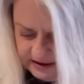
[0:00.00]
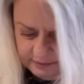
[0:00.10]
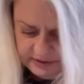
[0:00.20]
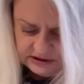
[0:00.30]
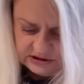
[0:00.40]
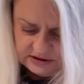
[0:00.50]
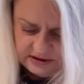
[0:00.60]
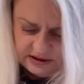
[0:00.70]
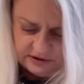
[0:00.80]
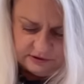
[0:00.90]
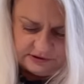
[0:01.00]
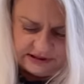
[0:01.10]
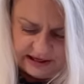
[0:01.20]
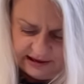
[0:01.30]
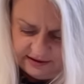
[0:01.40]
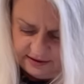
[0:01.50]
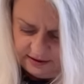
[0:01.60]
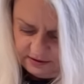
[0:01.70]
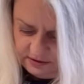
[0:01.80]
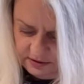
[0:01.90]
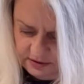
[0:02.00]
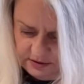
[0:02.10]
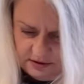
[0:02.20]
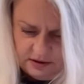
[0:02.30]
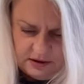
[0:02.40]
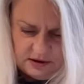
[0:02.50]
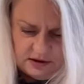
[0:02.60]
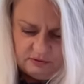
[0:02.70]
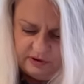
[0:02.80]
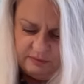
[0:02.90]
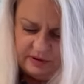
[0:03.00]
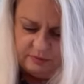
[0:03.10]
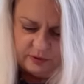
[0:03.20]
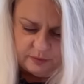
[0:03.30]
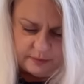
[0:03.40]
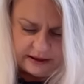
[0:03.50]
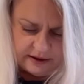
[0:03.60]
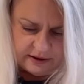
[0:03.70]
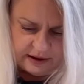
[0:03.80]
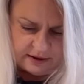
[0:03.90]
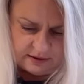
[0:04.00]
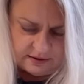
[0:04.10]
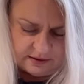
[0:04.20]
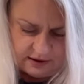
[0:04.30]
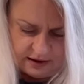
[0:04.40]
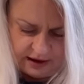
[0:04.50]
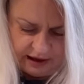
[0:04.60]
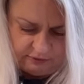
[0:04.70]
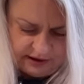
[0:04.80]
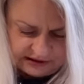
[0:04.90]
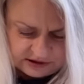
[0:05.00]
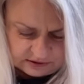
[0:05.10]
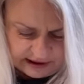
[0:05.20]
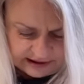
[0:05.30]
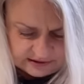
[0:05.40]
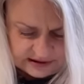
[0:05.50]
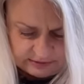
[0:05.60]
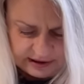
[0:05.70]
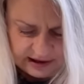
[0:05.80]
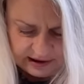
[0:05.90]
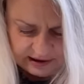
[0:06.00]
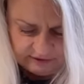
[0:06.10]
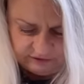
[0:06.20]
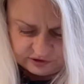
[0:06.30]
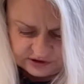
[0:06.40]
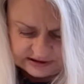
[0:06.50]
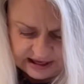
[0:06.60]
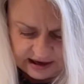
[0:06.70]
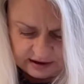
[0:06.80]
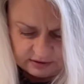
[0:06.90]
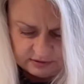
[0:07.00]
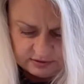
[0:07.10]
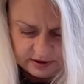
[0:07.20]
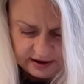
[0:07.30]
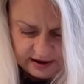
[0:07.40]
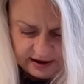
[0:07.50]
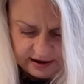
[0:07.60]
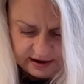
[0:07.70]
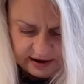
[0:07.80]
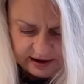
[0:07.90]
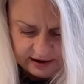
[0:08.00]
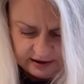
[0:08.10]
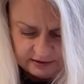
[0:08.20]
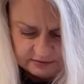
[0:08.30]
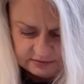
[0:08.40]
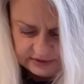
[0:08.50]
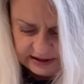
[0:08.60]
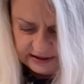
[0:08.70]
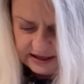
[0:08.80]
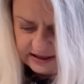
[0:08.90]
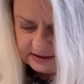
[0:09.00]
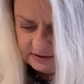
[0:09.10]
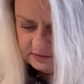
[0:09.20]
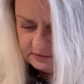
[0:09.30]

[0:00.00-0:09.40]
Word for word: I mentioned the other day that uh, we've been preparing a rental house that we have for sale and it needed